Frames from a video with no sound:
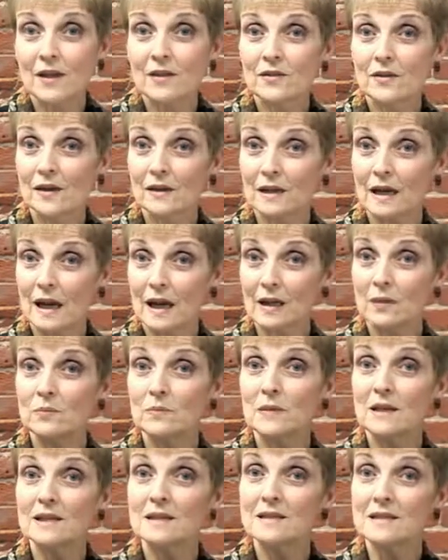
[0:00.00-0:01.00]
that can
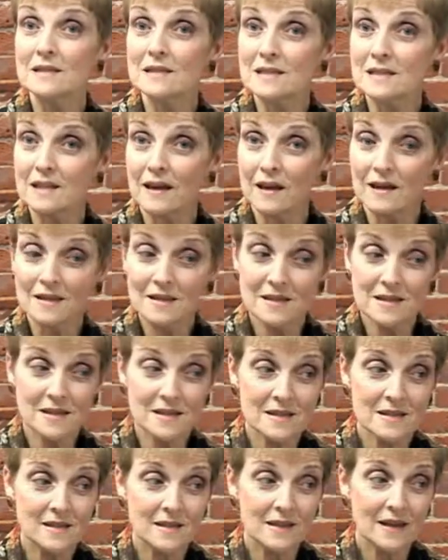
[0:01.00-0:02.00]
be
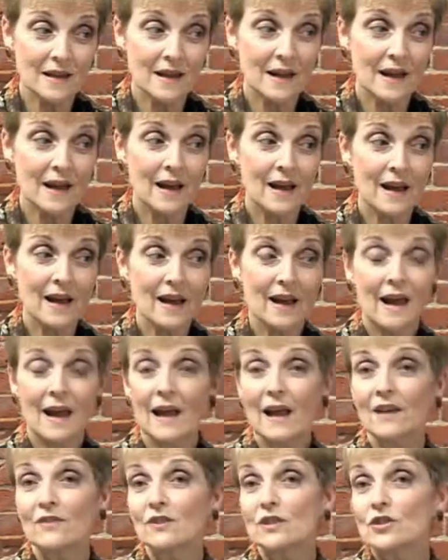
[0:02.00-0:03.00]
discussed
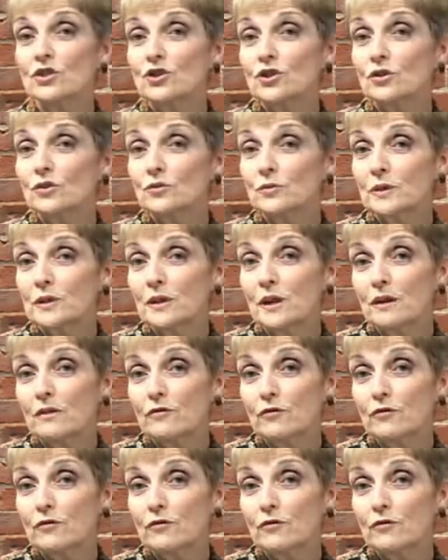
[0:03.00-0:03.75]
and that children can